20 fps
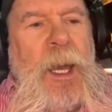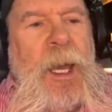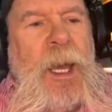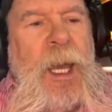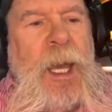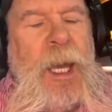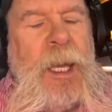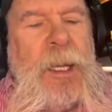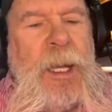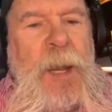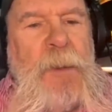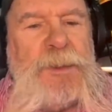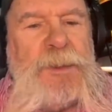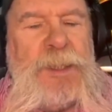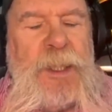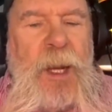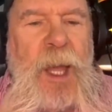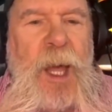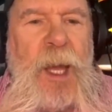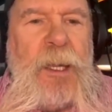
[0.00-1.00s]
And there was
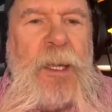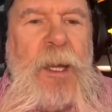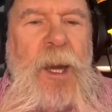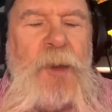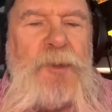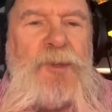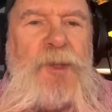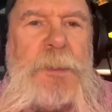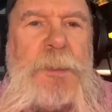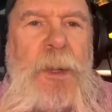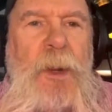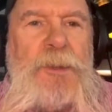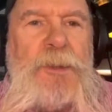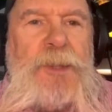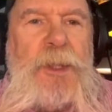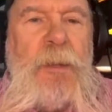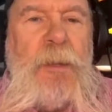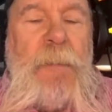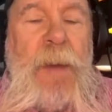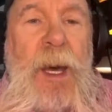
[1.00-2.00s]
a lot of
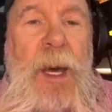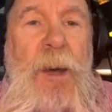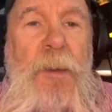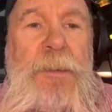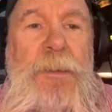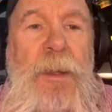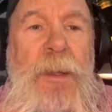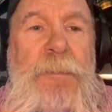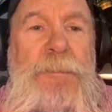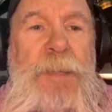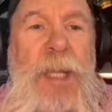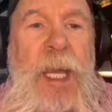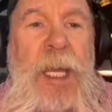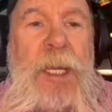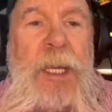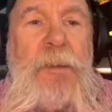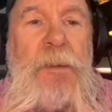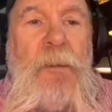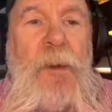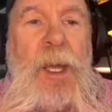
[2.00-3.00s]
controversy about
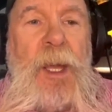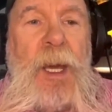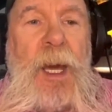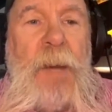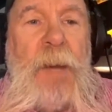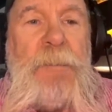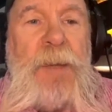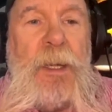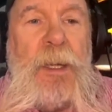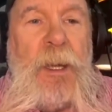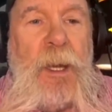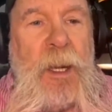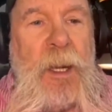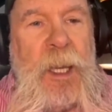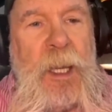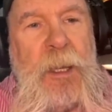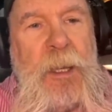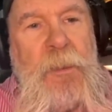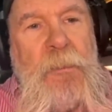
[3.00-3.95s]
Eddie Gilbert and